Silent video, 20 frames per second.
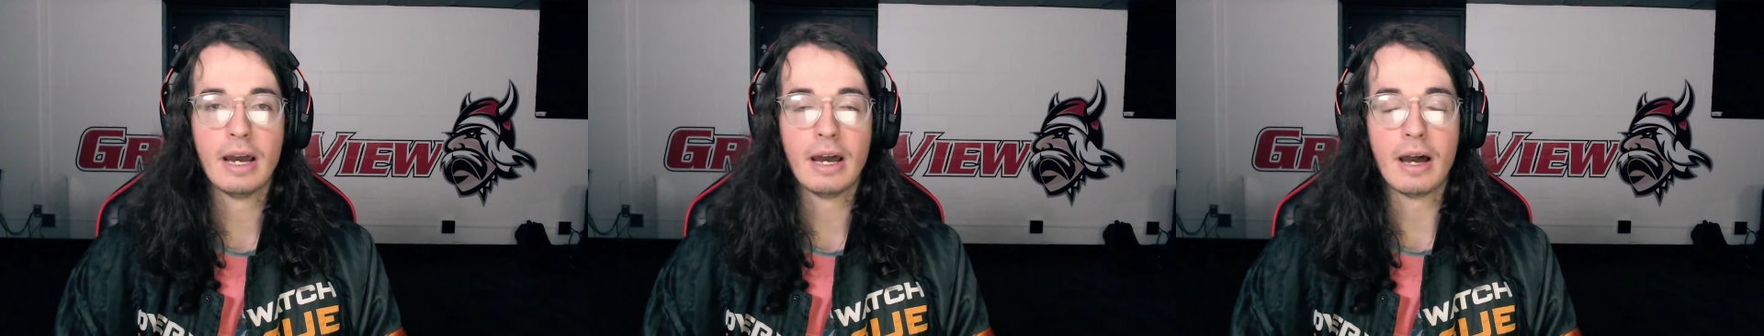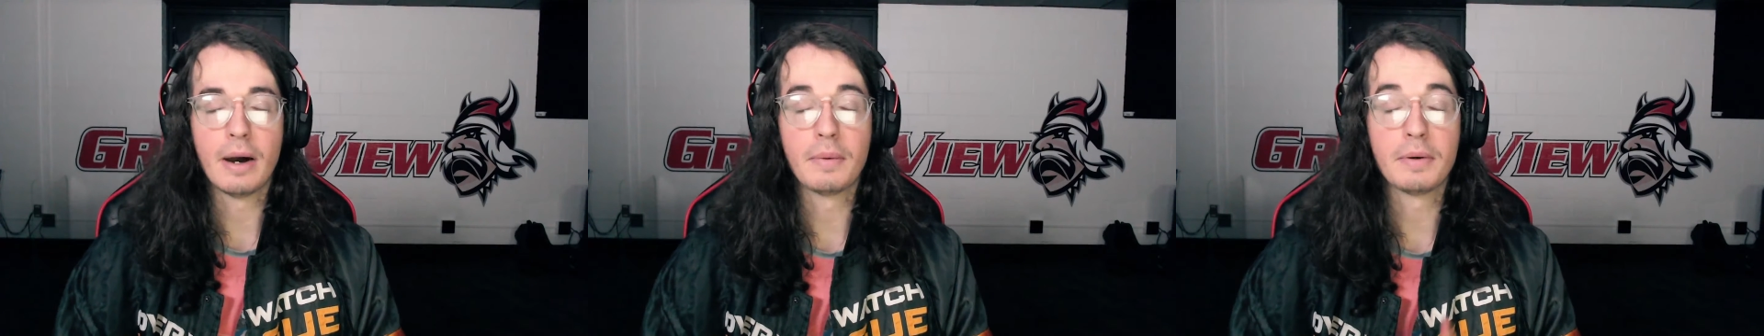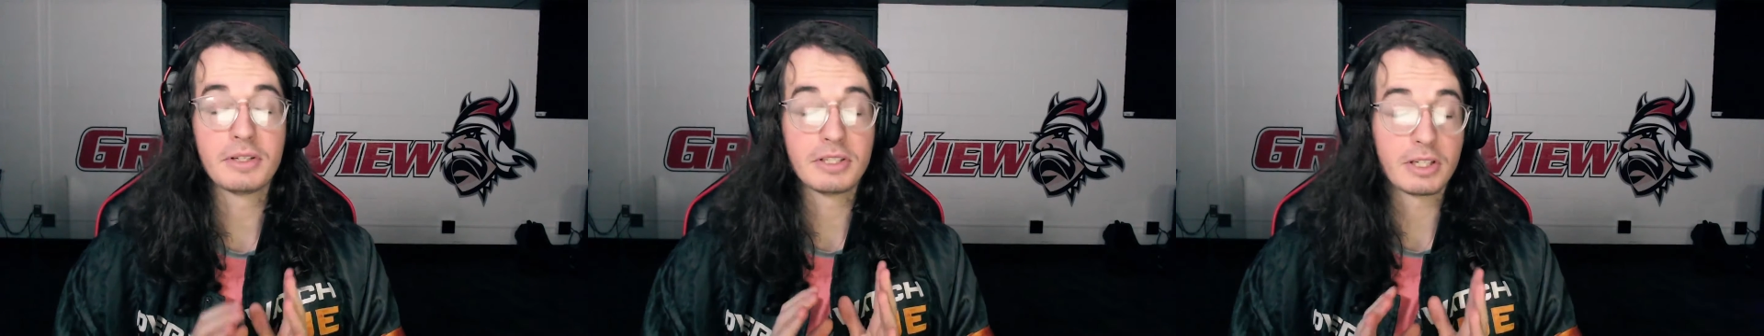
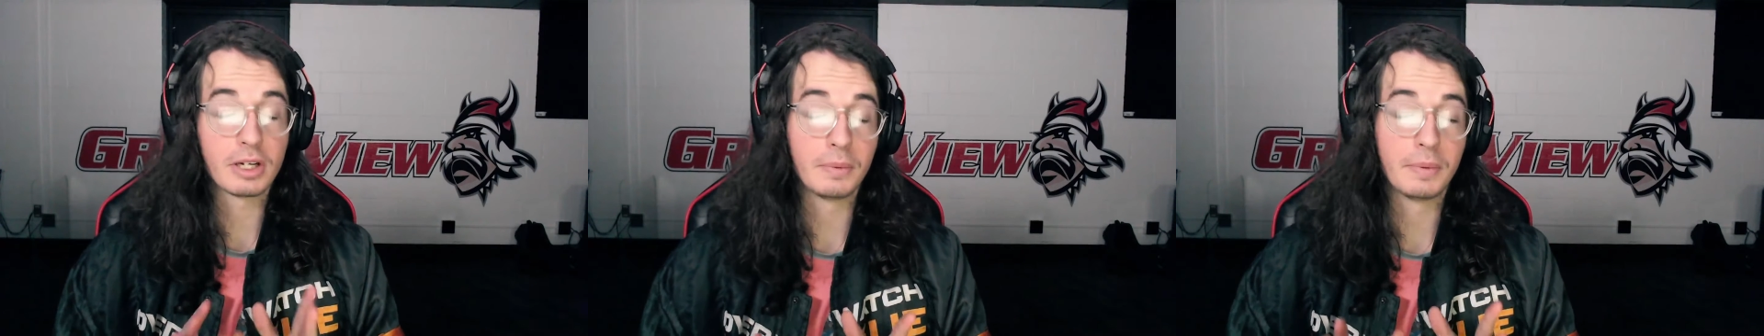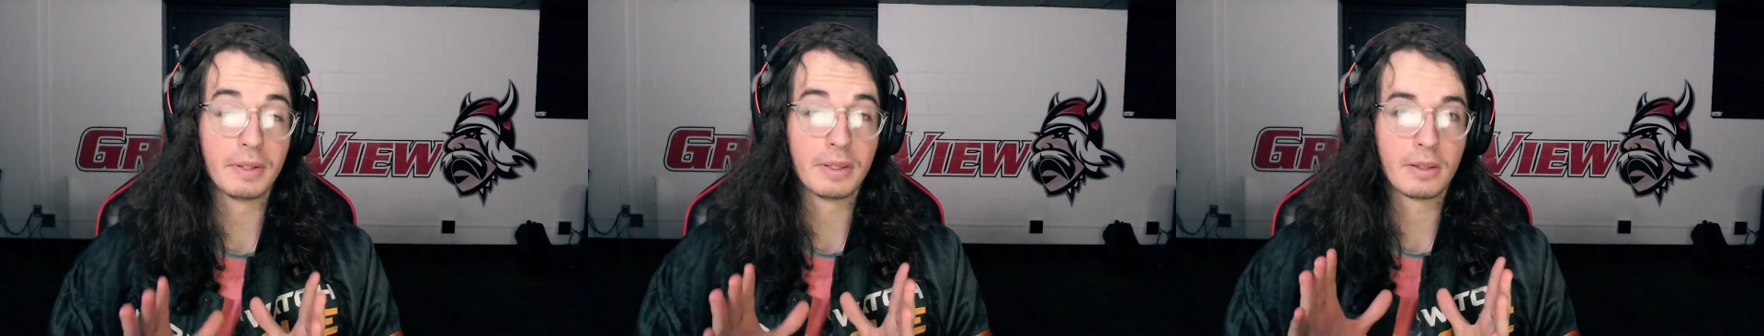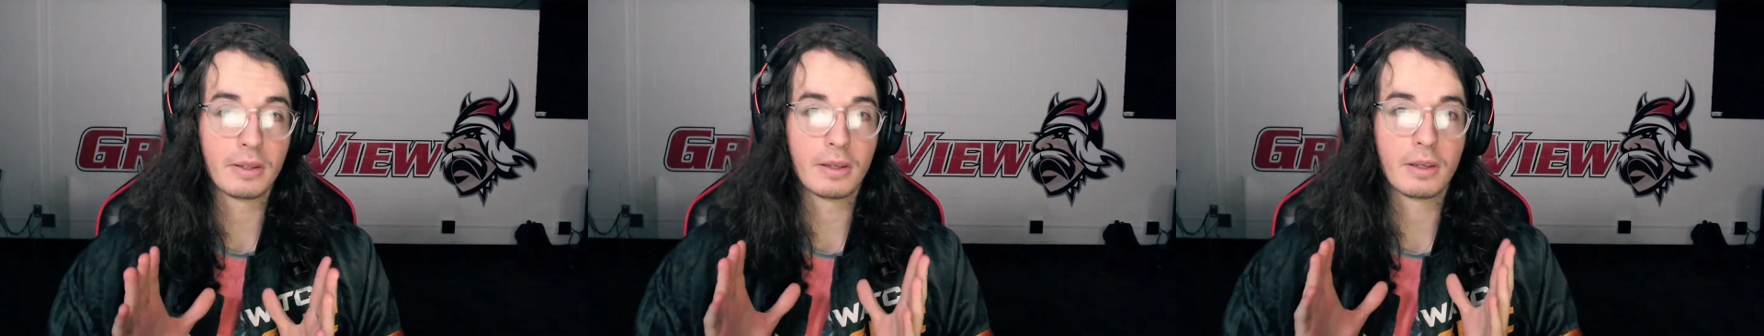I want to start
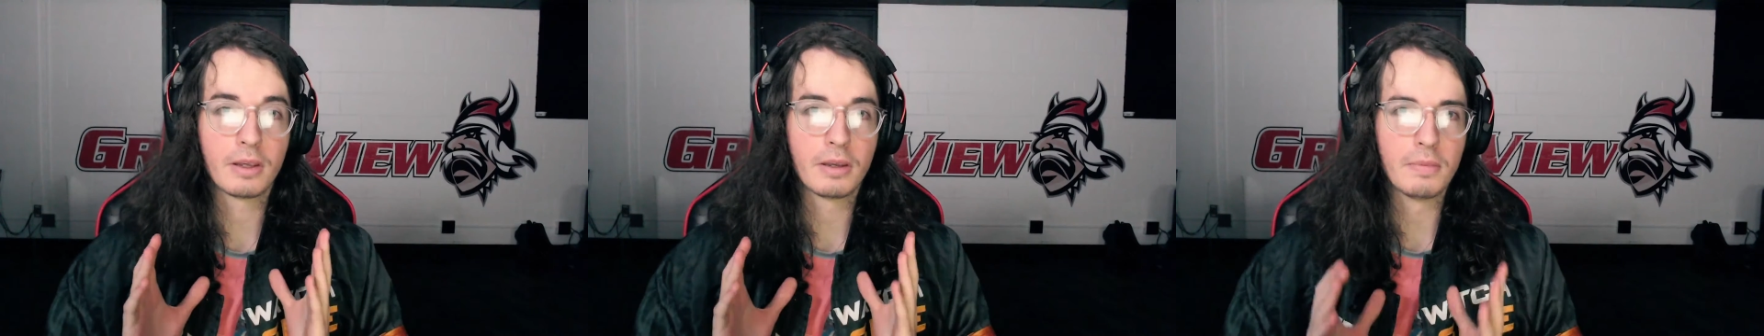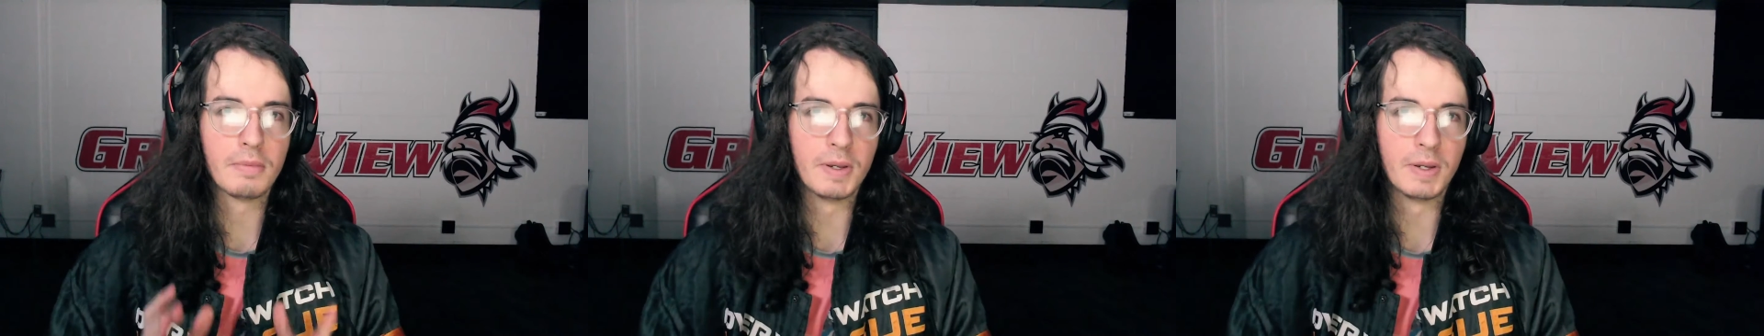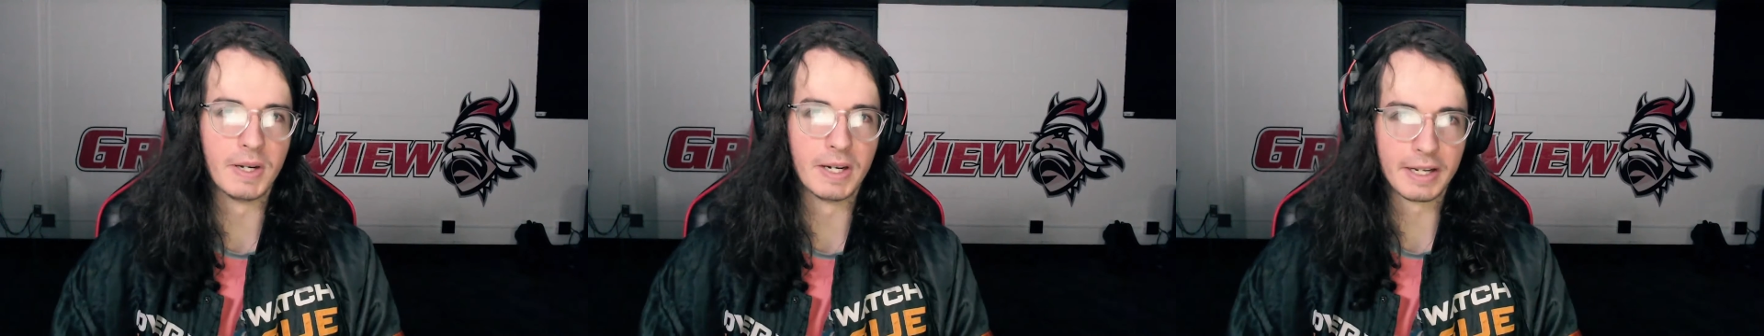with
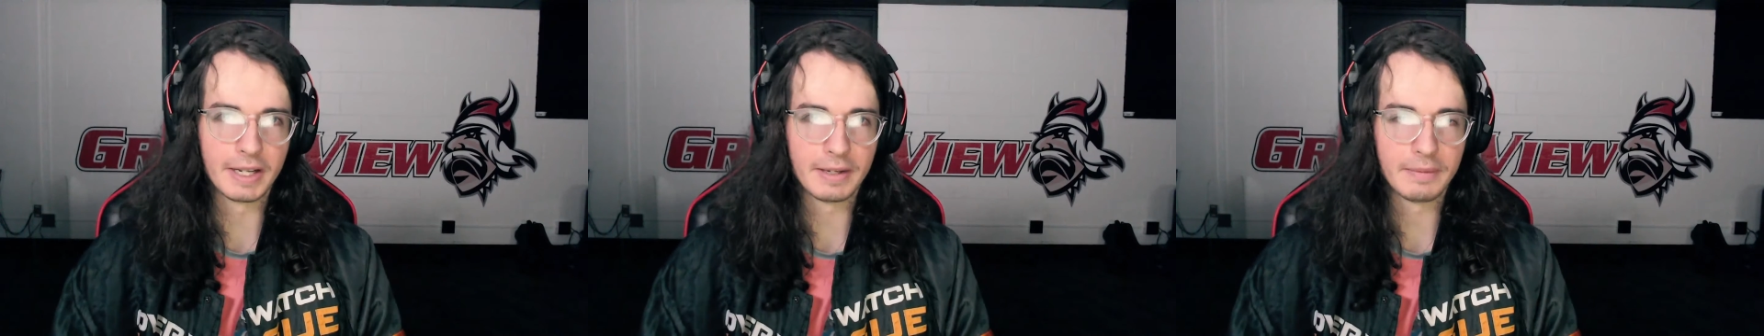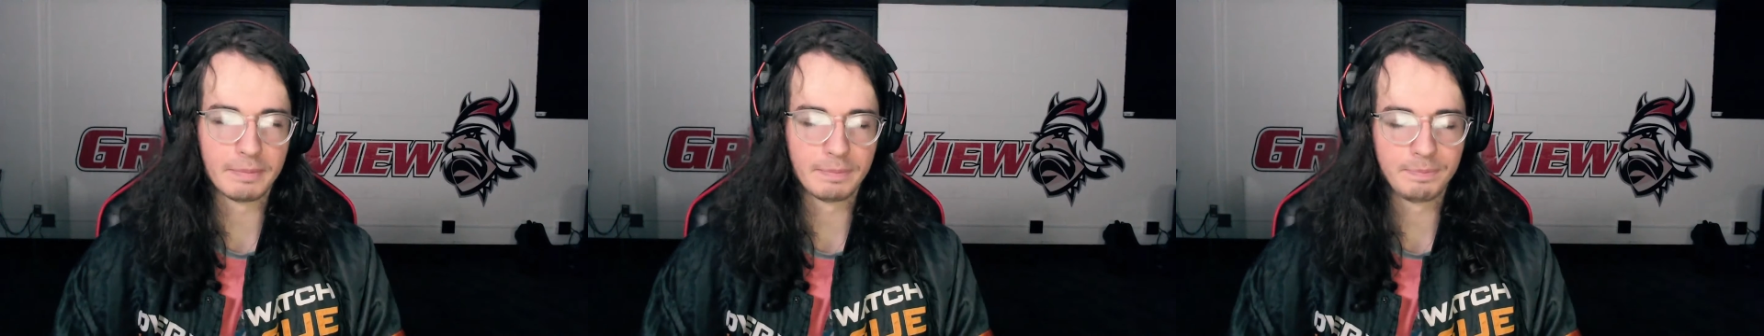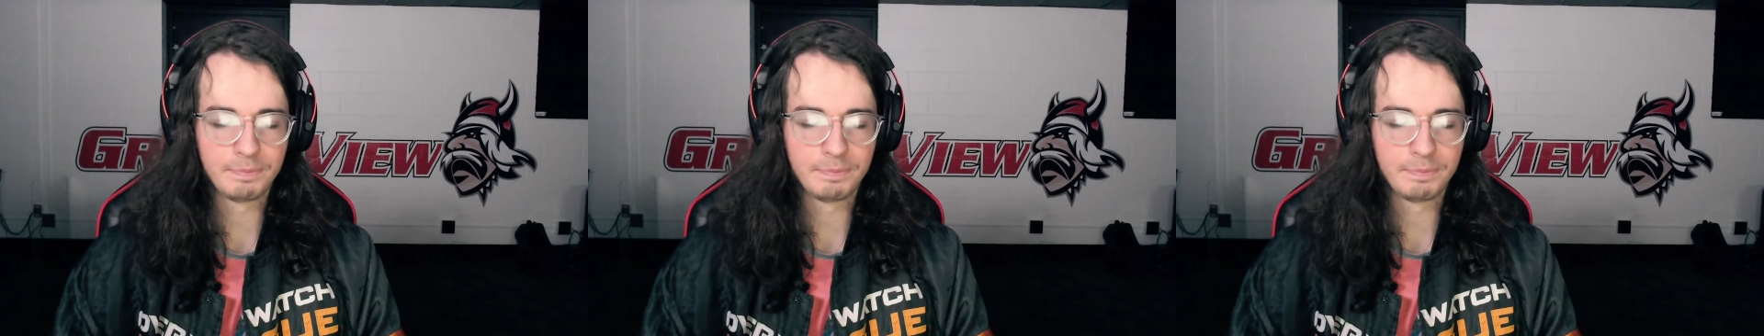community.